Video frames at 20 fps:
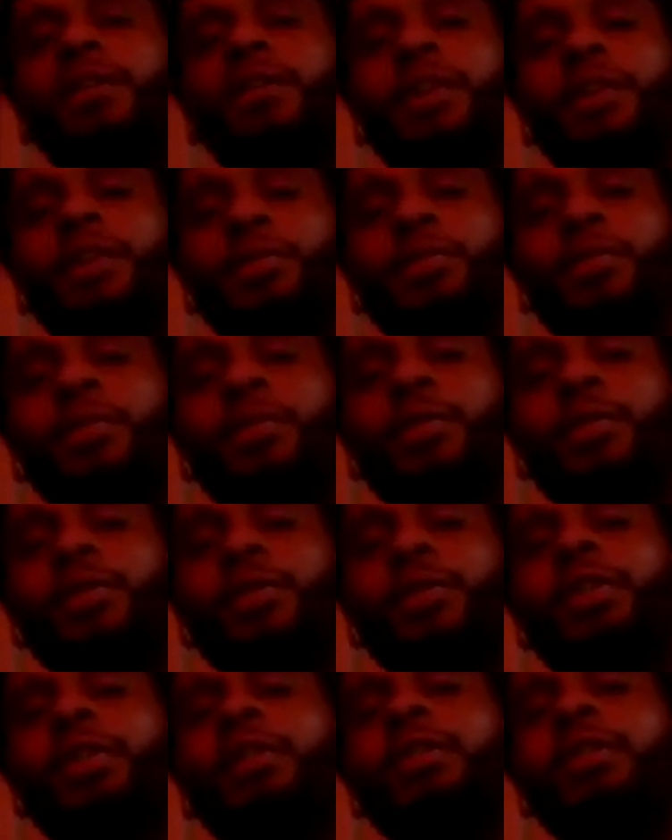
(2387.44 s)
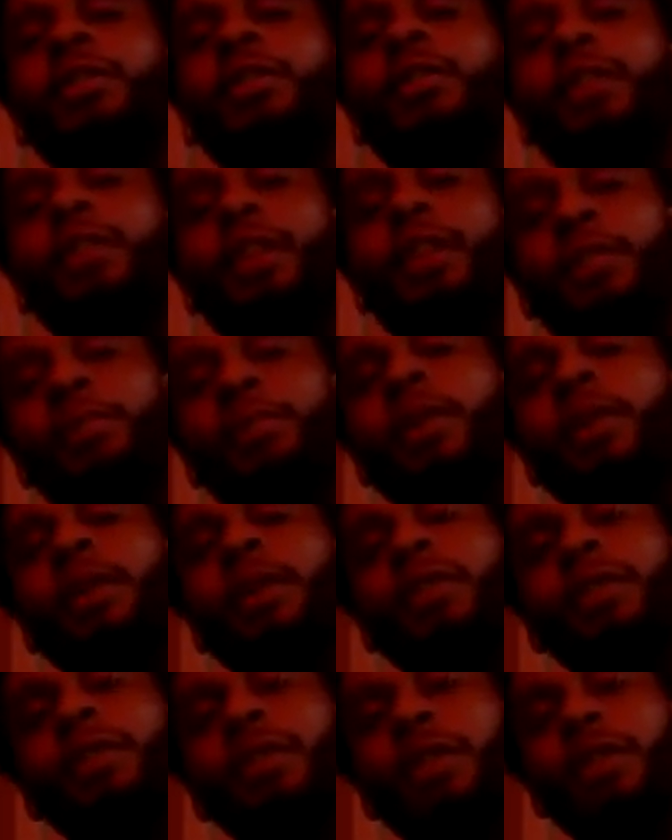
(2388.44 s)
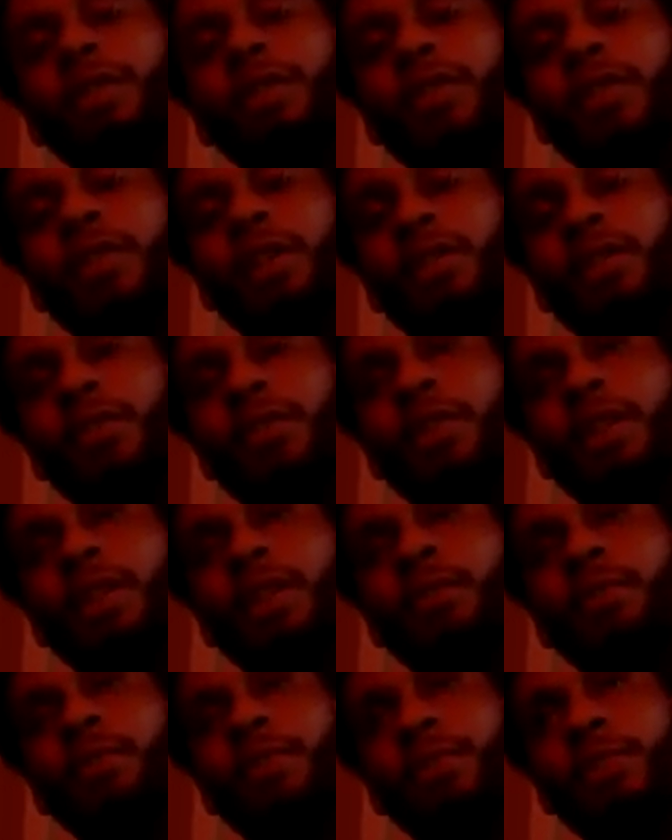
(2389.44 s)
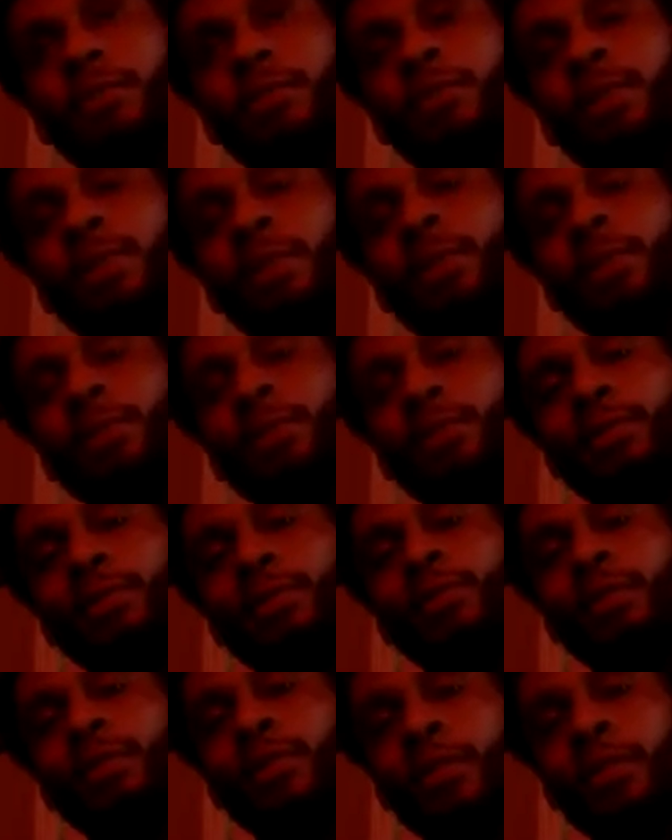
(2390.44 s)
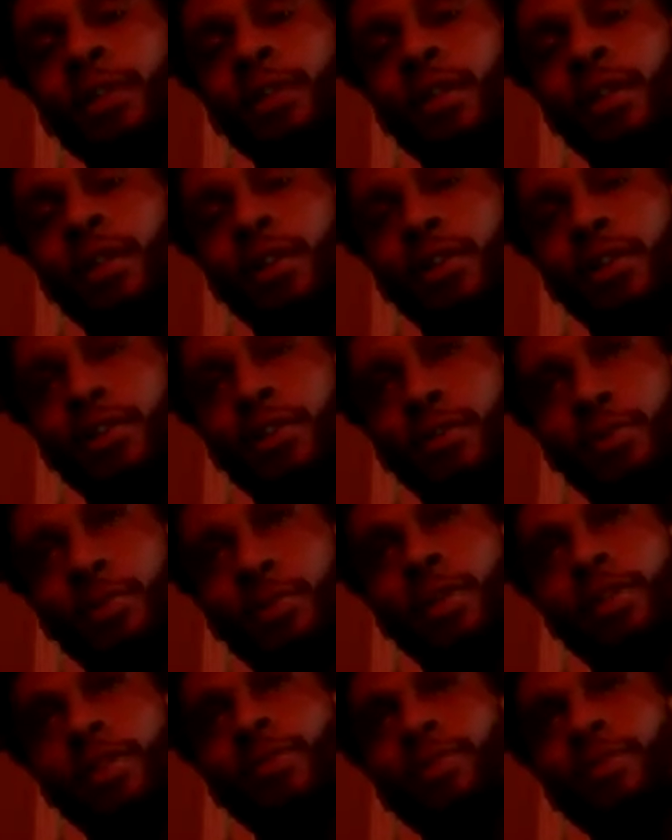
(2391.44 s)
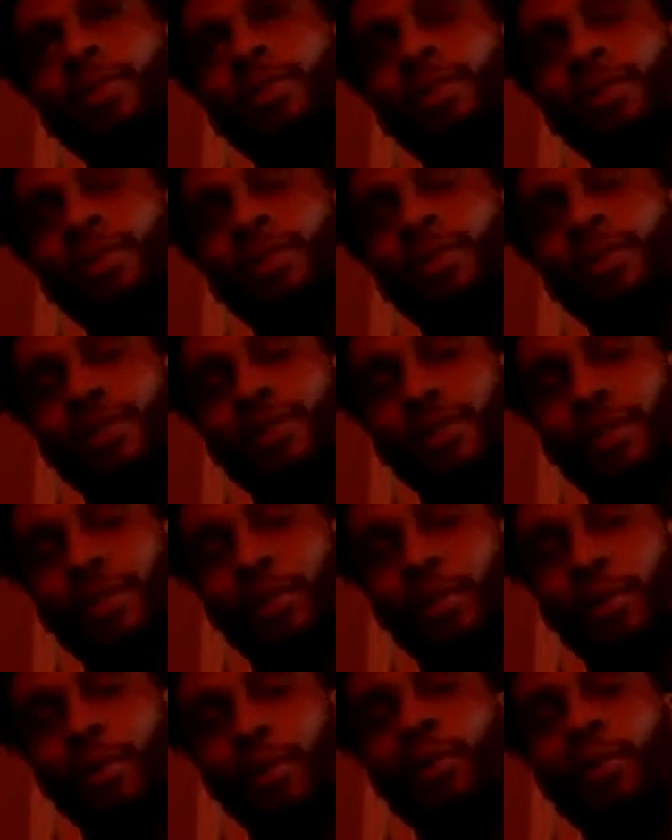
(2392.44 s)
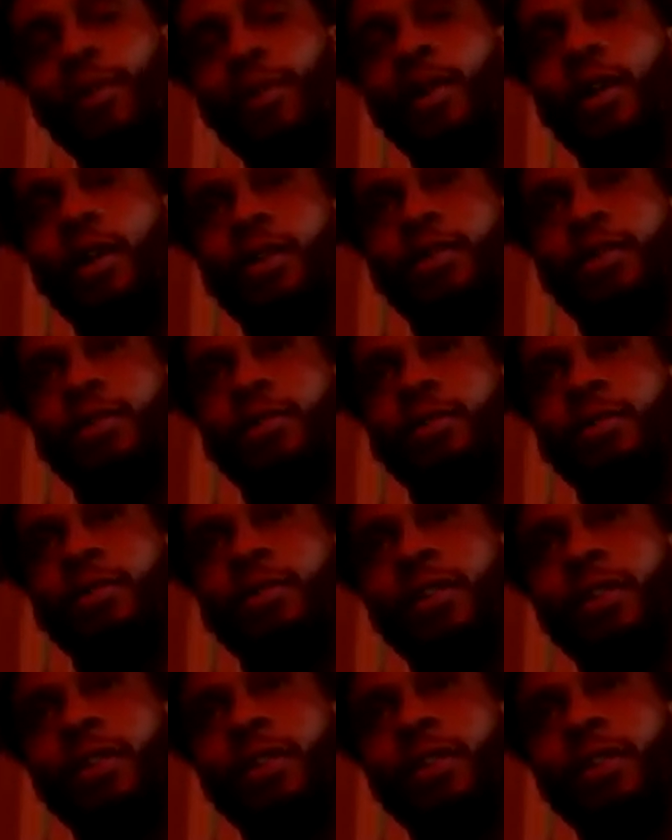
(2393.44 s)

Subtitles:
that's what we need though. Everybody that's sitting at the table should be able to afford to pay the bill when we go out somewhere.